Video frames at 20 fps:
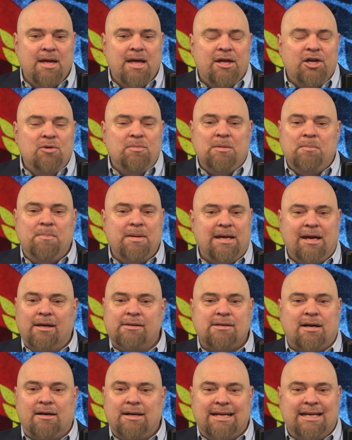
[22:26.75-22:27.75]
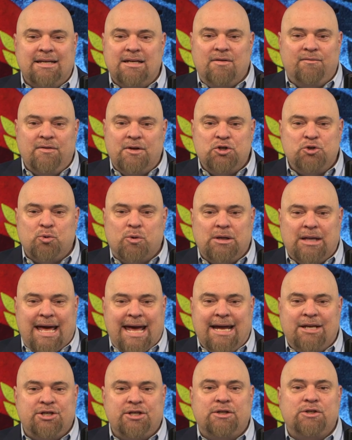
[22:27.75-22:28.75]
Human beings aren't individual
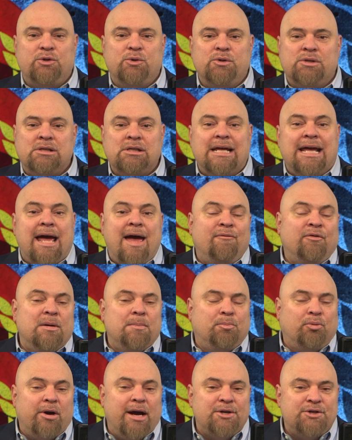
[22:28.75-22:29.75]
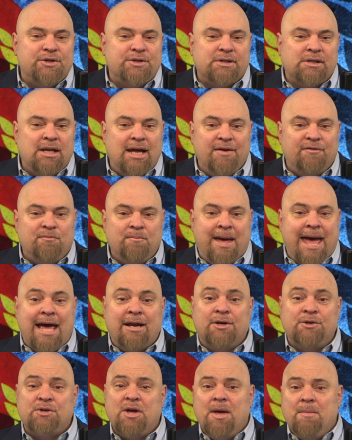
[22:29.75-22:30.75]
agents whose every precious life
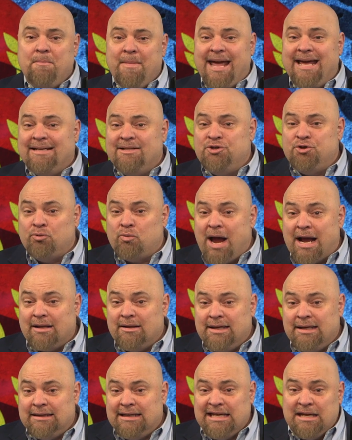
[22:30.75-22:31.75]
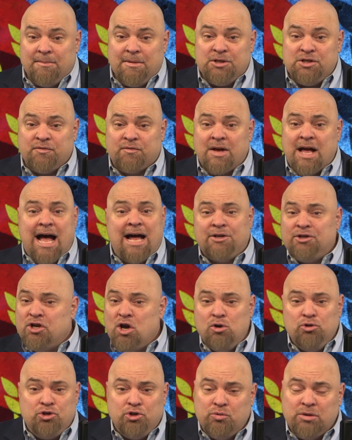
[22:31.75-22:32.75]
matters, made directly in the image of God,
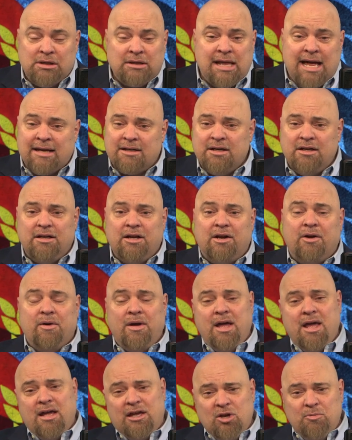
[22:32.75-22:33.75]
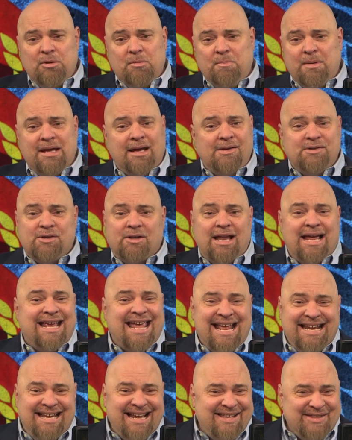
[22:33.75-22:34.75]
no two alike. No, no, no. Human beings are like
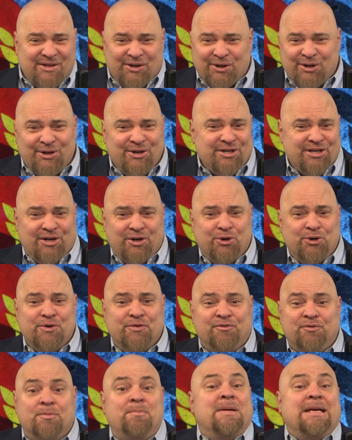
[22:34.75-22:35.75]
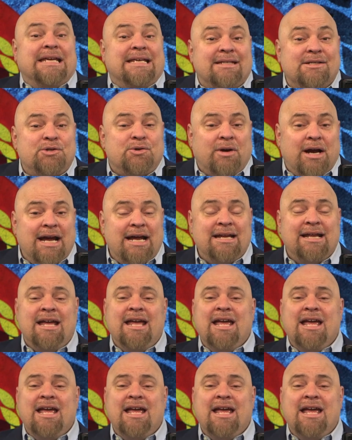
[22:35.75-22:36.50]
any other herded hooved beast, right?